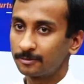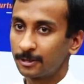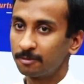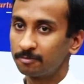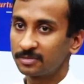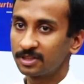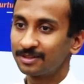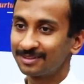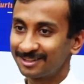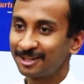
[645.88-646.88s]
Ma'am,
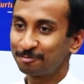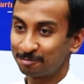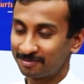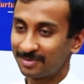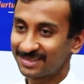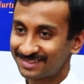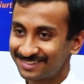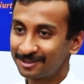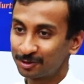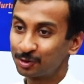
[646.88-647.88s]
there
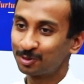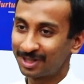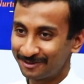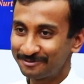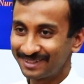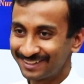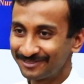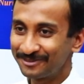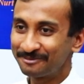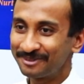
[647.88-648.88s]
should have
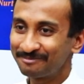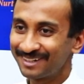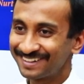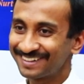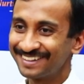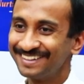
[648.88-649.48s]
been women, but